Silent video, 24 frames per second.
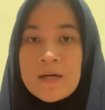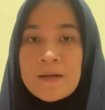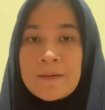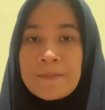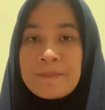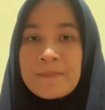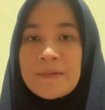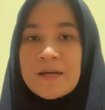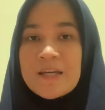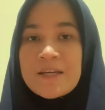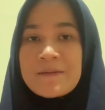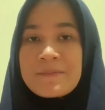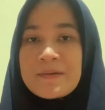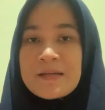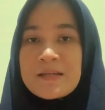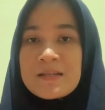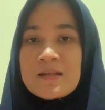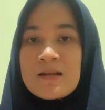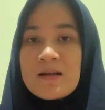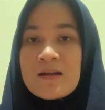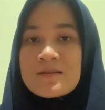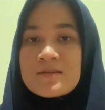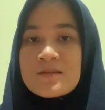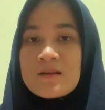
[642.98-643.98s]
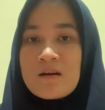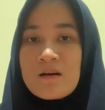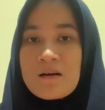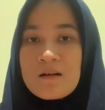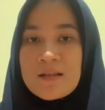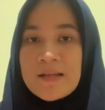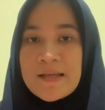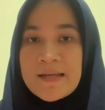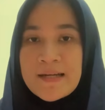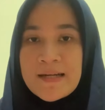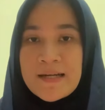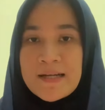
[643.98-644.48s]
Maybe that's all
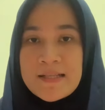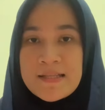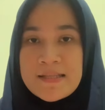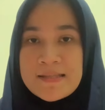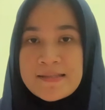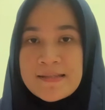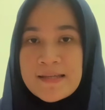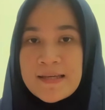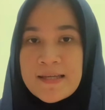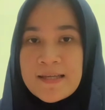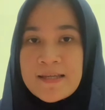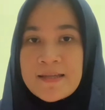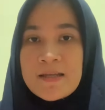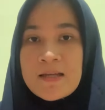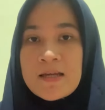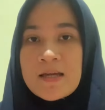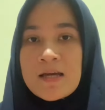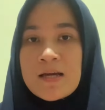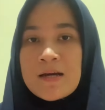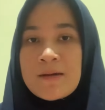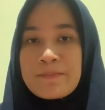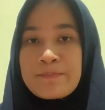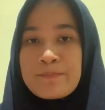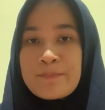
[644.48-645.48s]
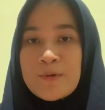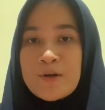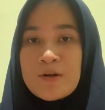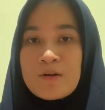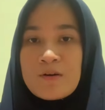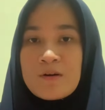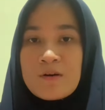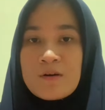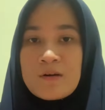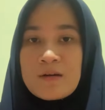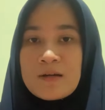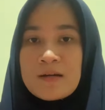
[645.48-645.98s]
I can say, more
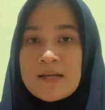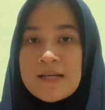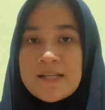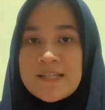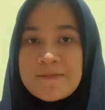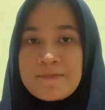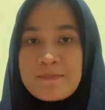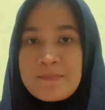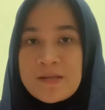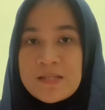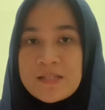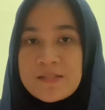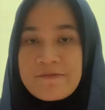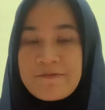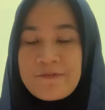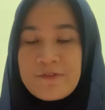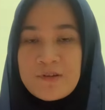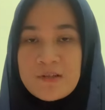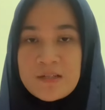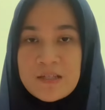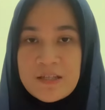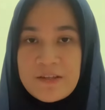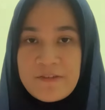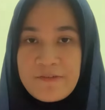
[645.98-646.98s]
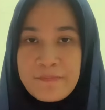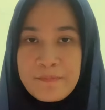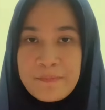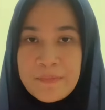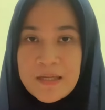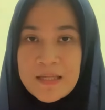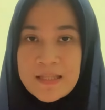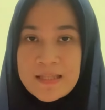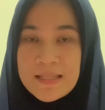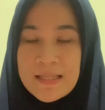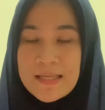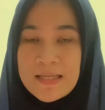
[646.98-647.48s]
or less. Please forgive
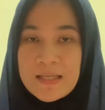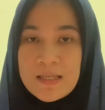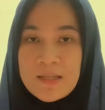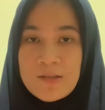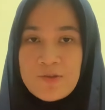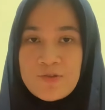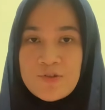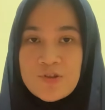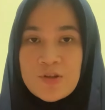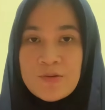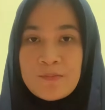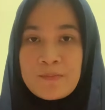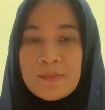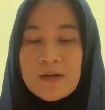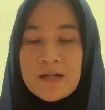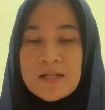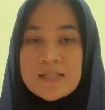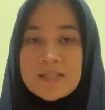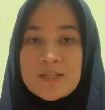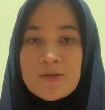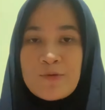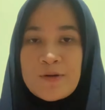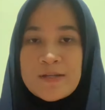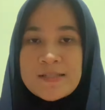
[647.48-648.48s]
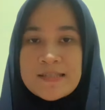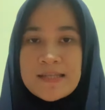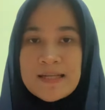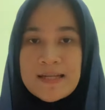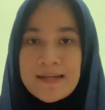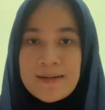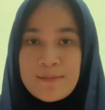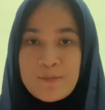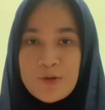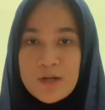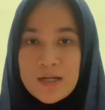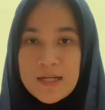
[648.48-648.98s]
me. Thank you so much.
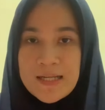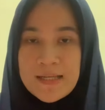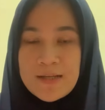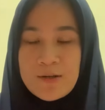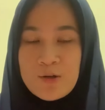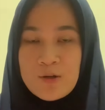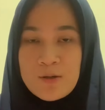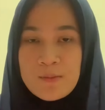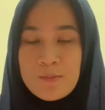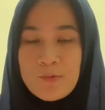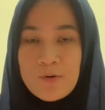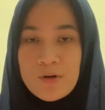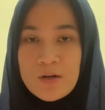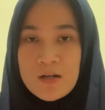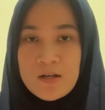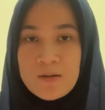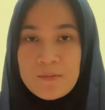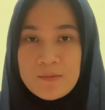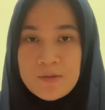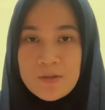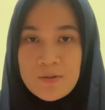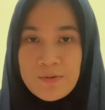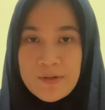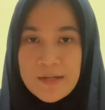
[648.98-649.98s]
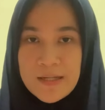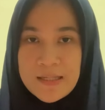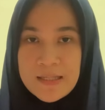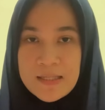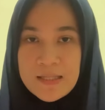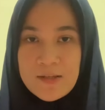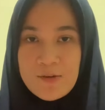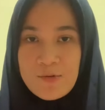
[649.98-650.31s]
Wassalamualaikum warahmatullahi